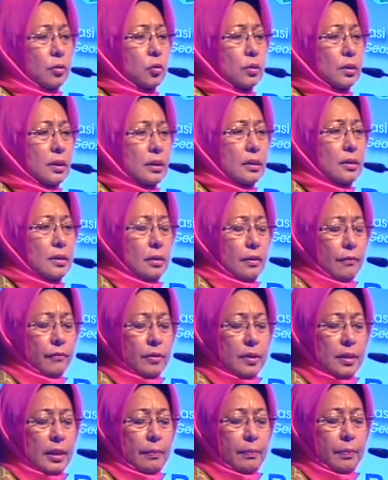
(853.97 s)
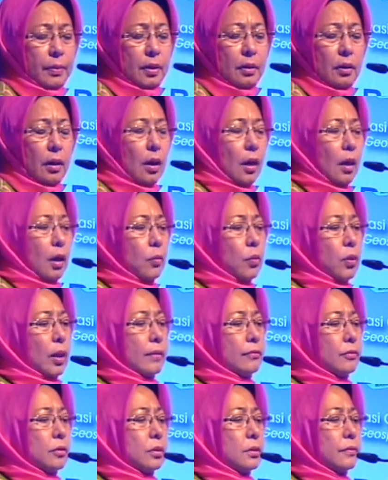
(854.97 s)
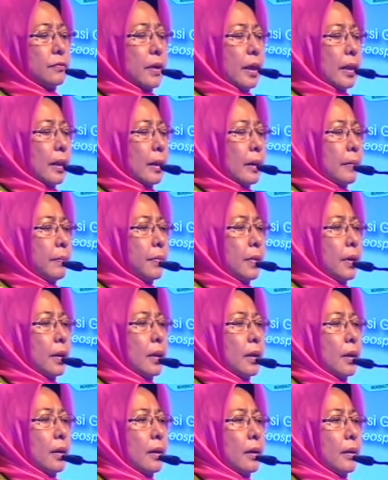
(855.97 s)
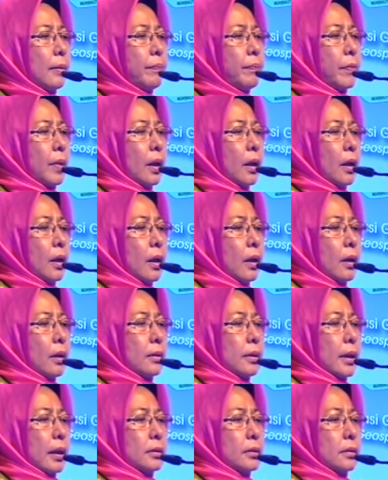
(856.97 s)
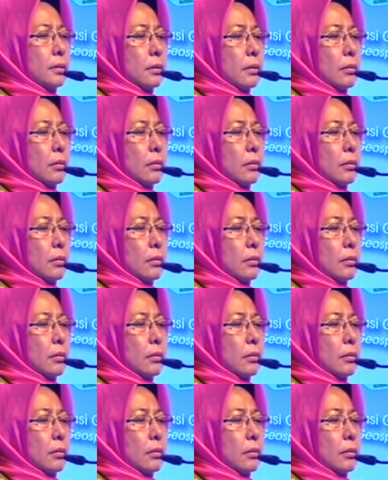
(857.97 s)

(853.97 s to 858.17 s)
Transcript: So this, for example, we have to develop that.